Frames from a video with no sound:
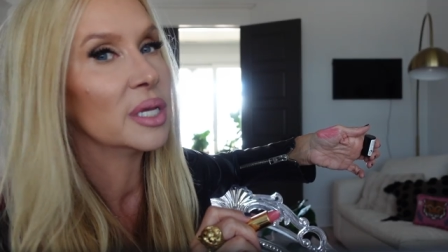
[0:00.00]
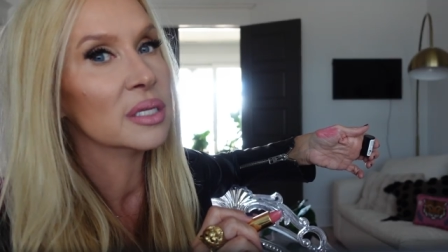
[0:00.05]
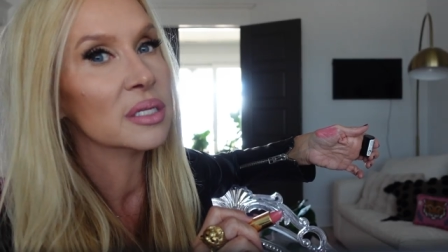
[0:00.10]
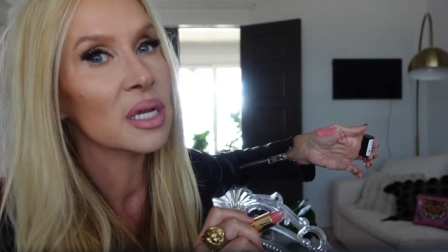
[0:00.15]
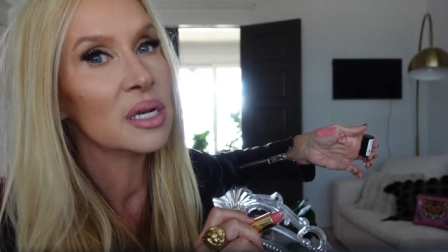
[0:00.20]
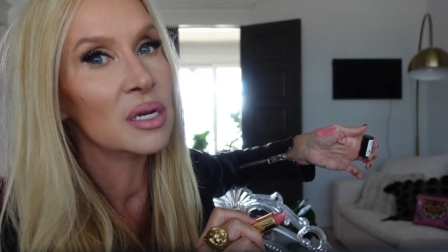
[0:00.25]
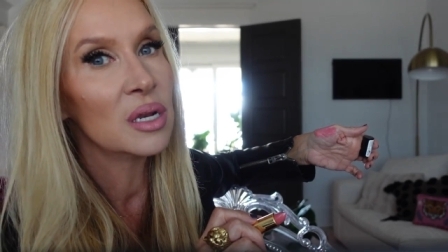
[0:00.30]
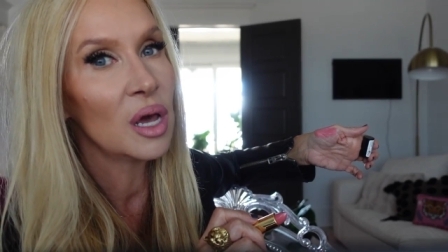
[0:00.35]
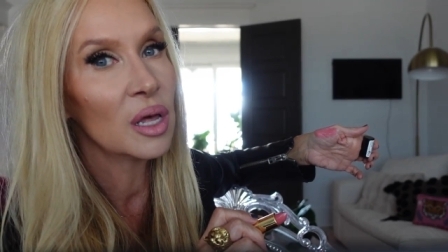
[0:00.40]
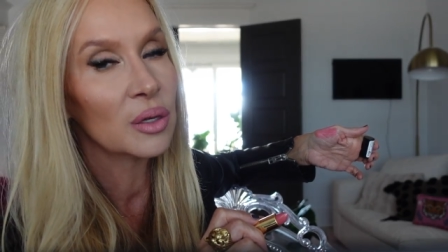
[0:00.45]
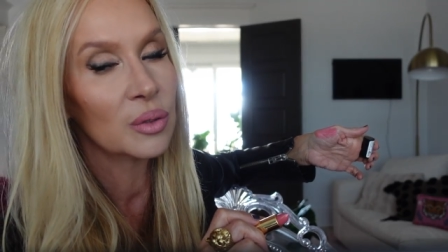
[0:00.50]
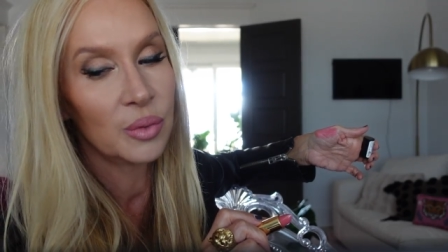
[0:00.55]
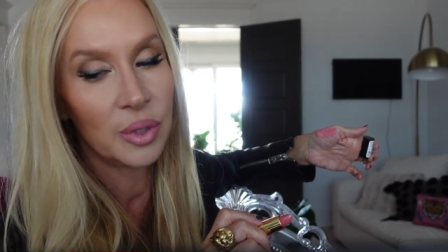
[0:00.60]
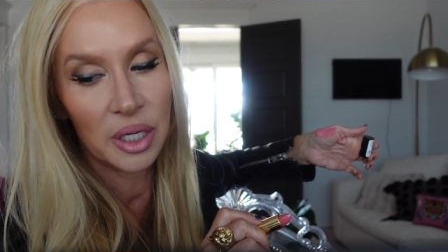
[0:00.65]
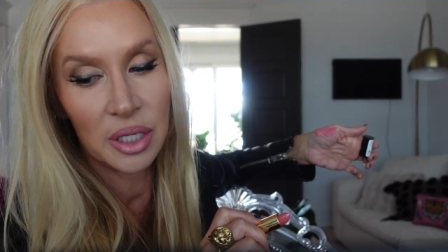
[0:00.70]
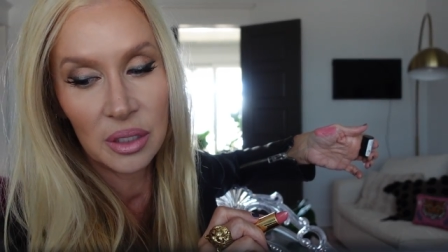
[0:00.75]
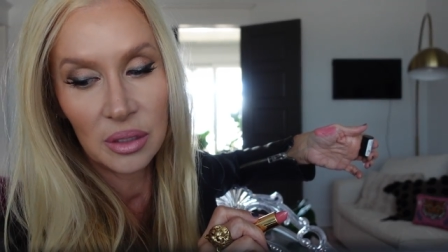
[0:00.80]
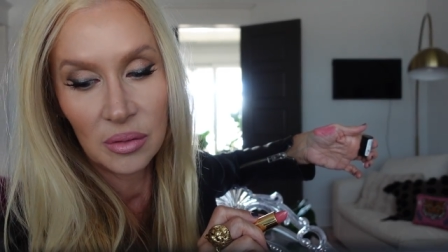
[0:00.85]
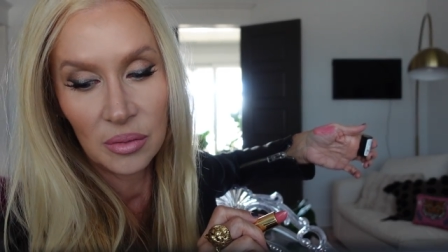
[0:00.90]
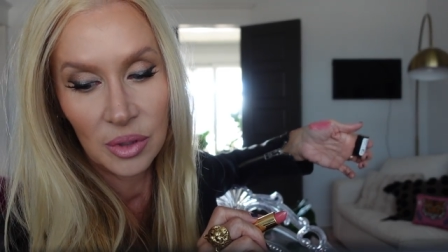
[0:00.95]
is another
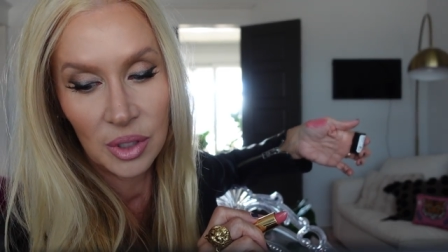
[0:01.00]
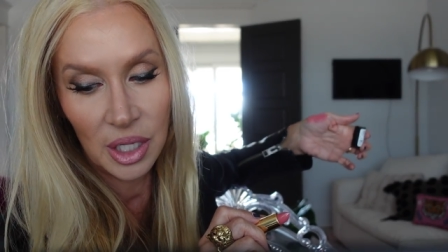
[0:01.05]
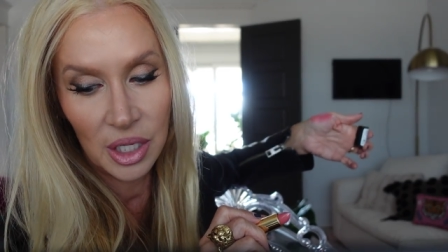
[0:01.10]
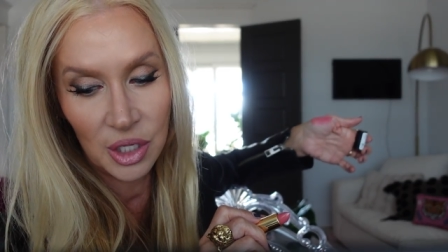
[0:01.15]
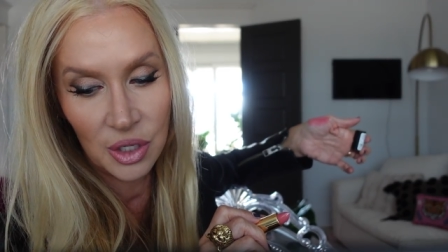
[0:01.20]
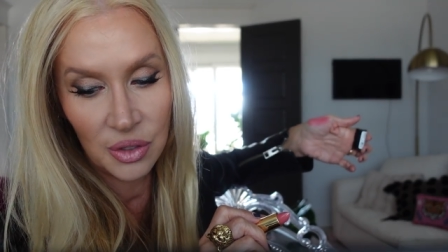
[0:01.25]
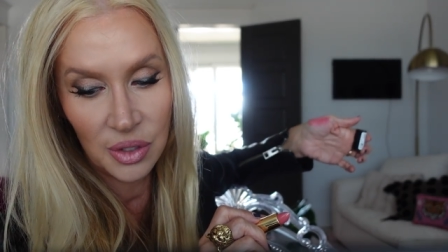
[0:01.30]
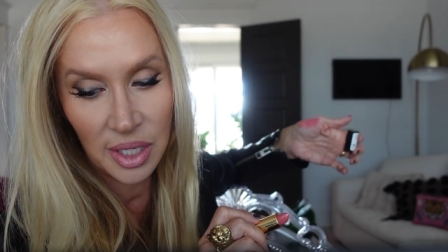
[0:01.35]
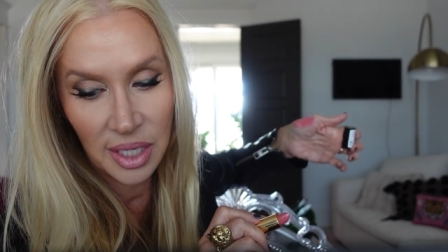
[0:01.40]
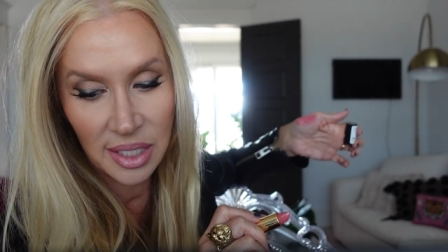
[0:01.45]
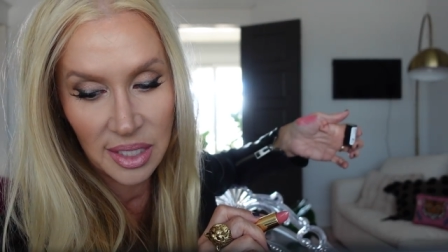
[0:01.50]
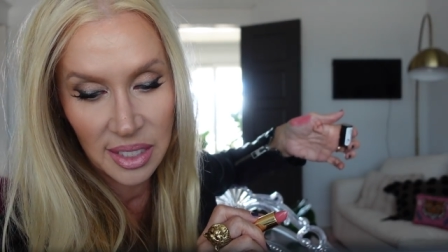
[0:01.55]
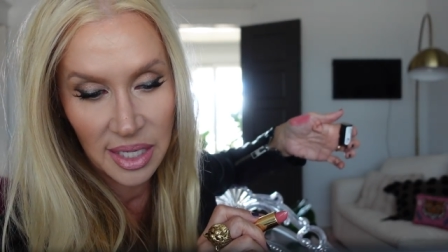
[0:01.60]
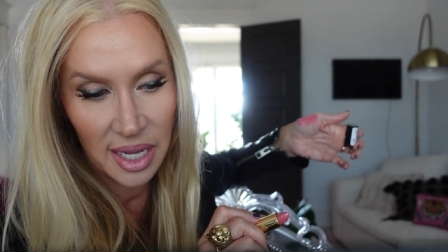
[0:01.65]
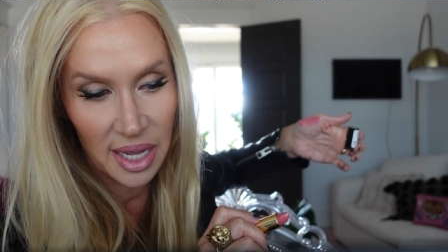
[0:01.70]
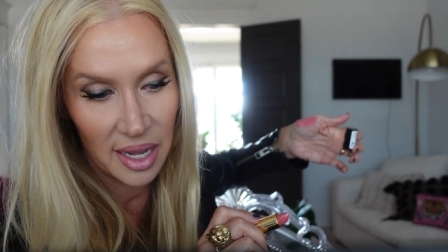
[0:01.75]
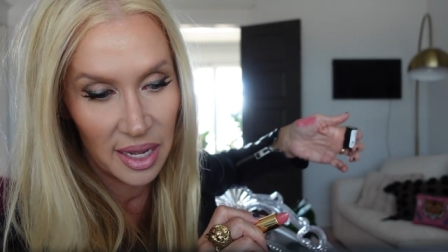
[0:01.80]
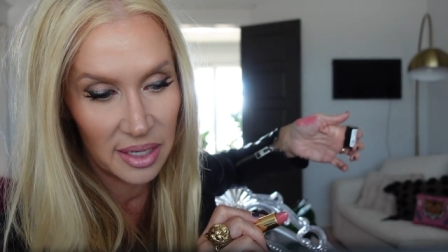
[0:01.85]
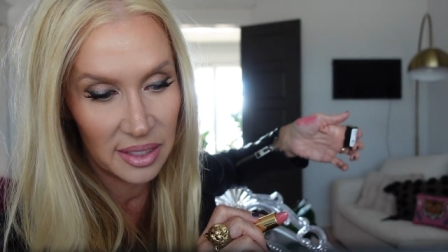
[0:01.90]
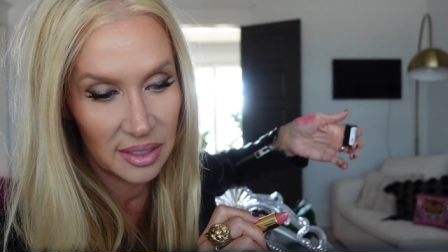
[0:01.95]
one that you need to
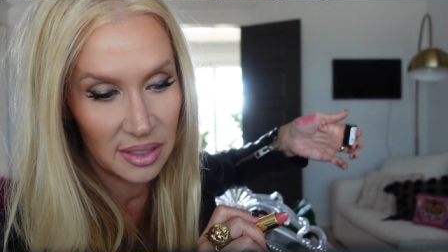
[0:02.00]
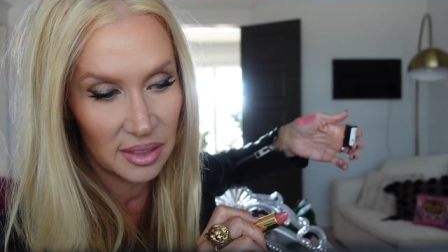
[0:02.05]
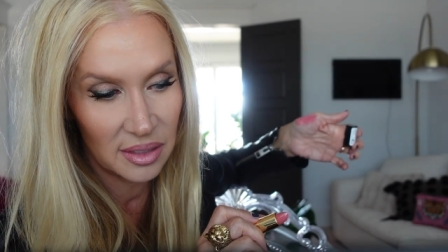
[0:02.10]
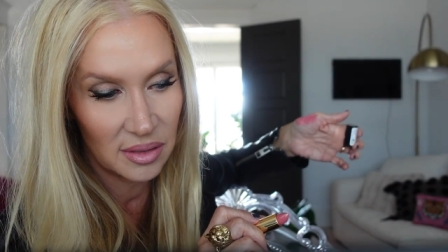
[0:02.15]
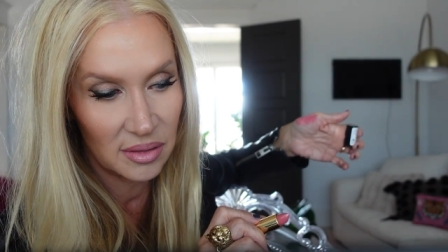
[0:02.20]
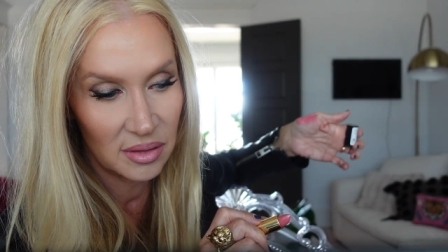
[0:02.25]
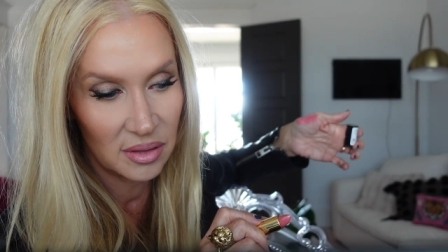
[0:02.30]
get.